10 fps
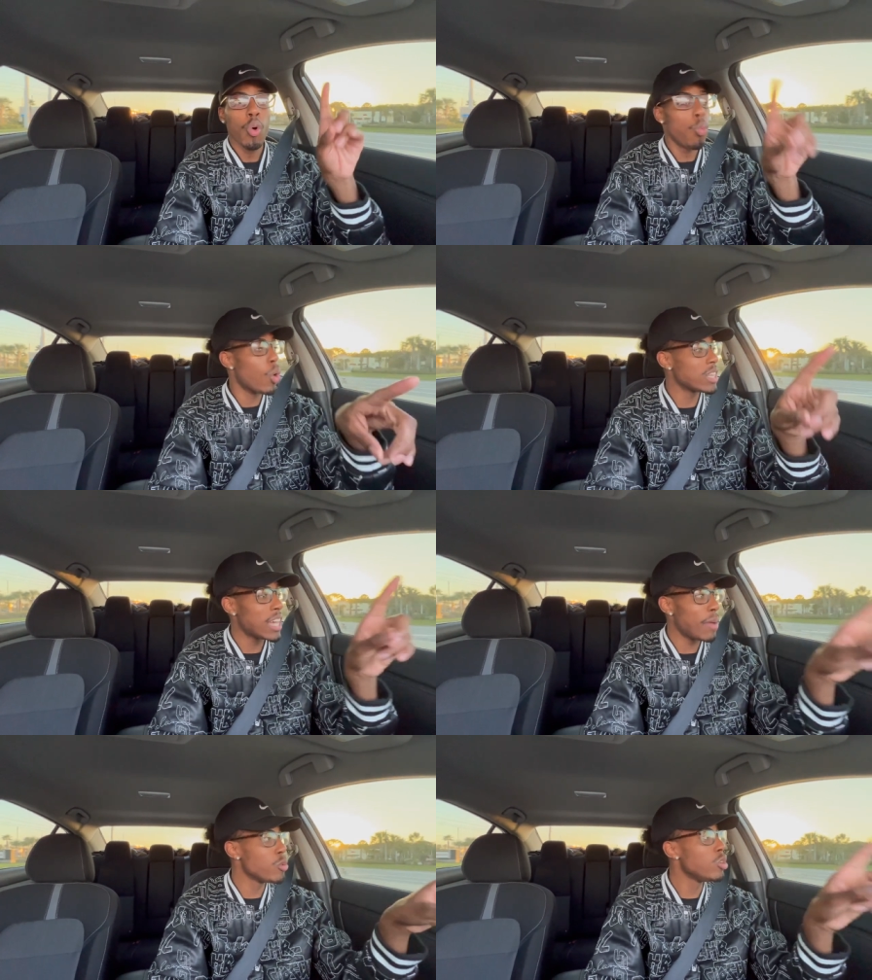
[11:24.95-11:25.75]
what
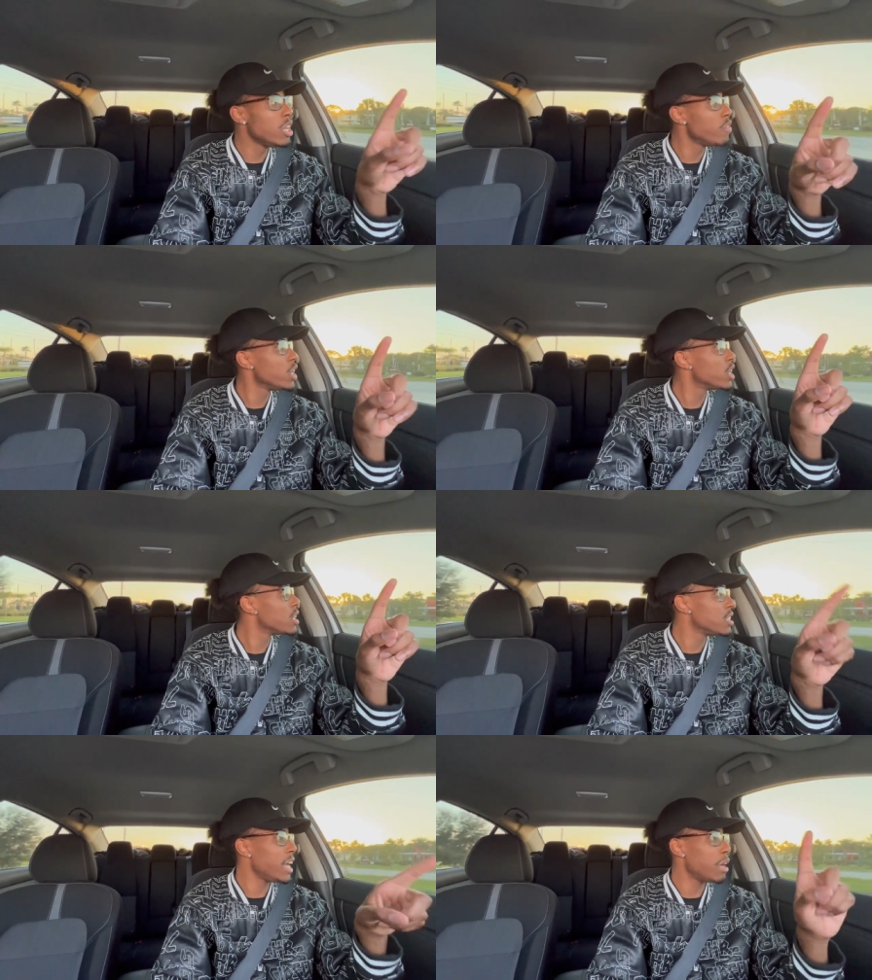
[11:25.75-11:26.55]
time you leaving
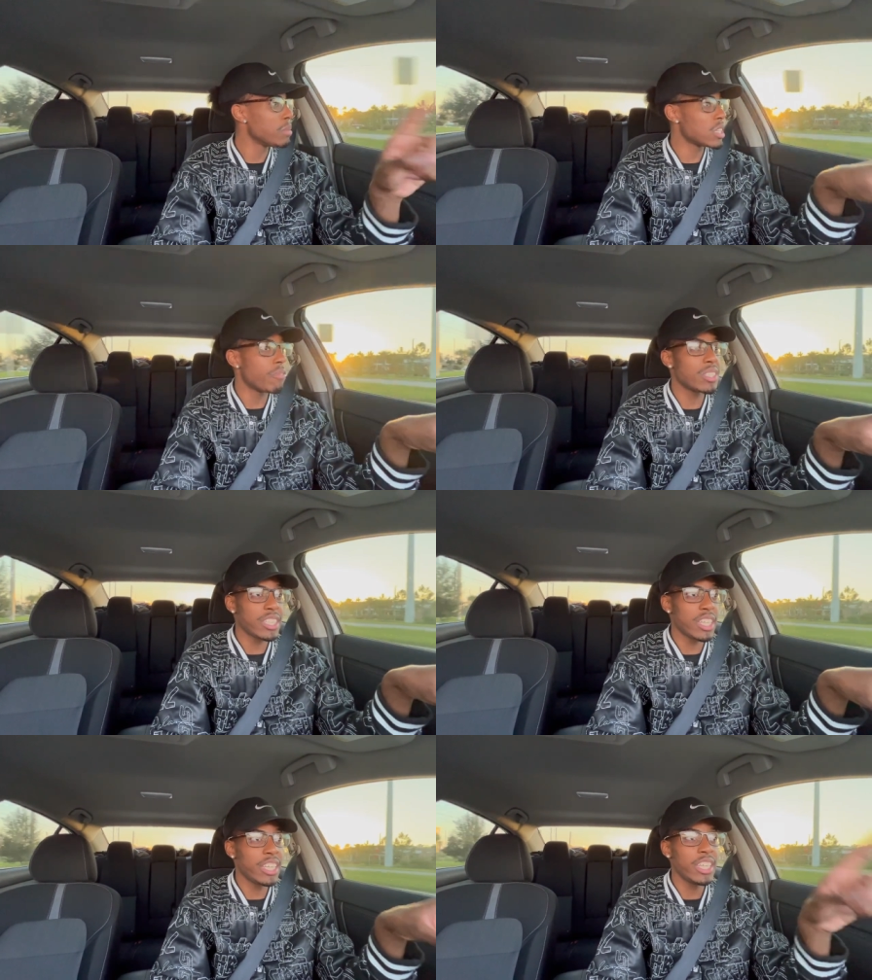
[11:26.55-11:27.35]
the, the Amazon
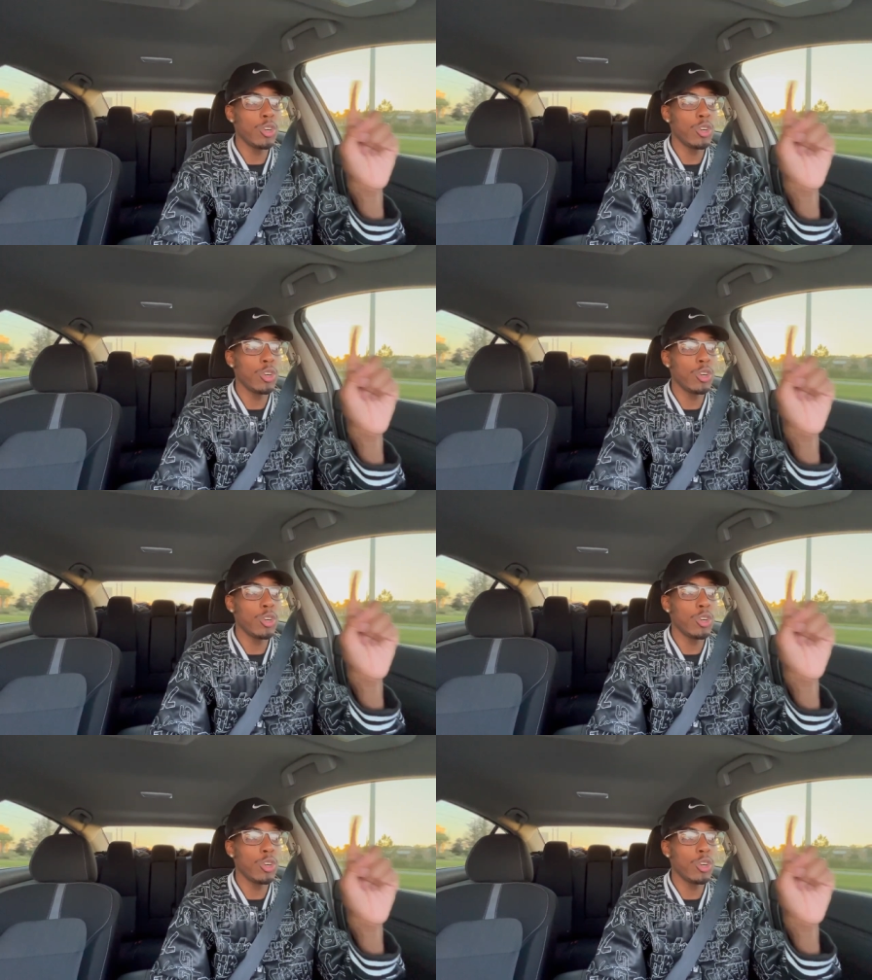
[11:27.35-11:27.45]
facility,